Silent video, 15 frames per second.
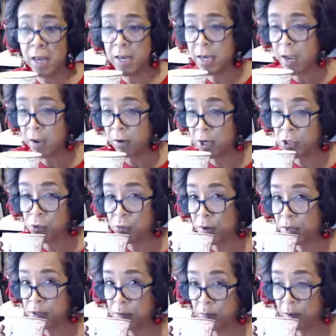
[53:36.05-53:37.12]
And now here's your
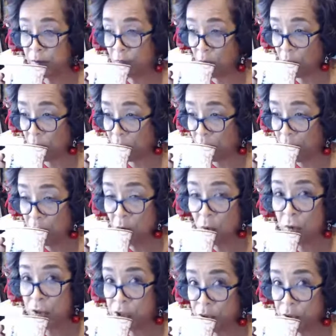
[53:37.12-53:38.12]
recipe for orange